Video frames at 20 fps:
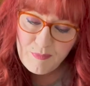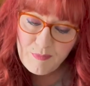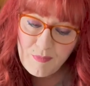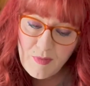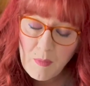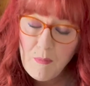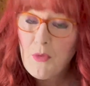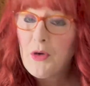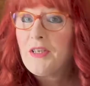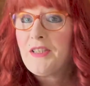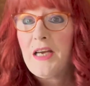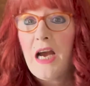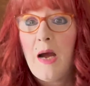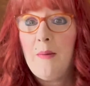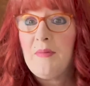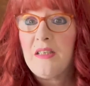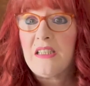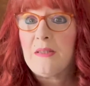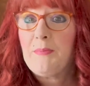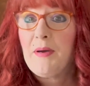more time
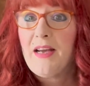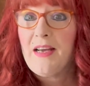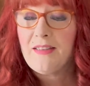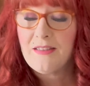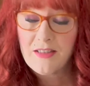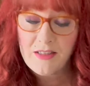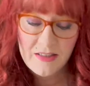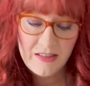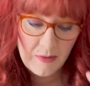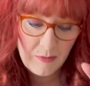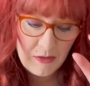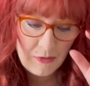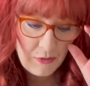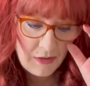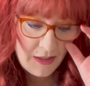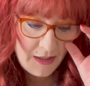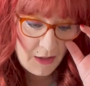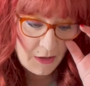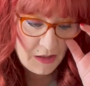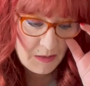than space, because there was
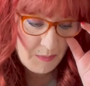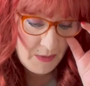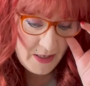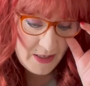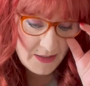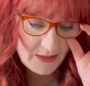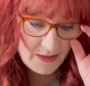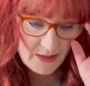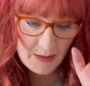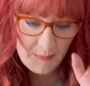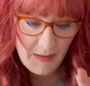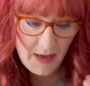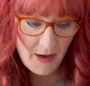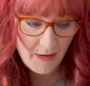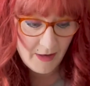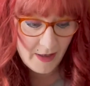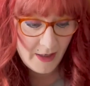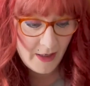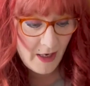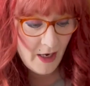really no space about
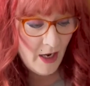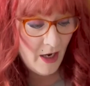it.